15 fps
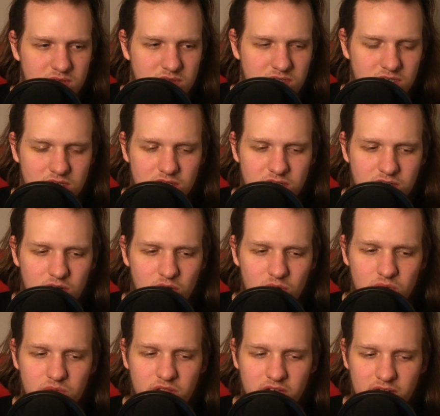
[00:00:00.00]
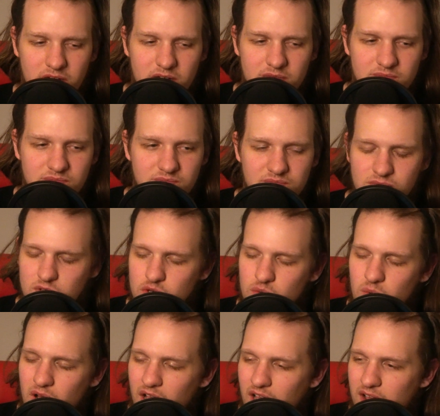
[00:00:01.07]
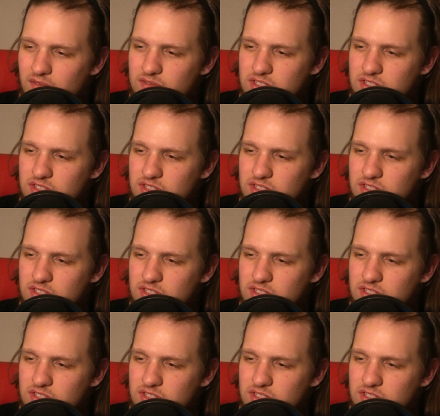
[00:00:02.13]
to know that you have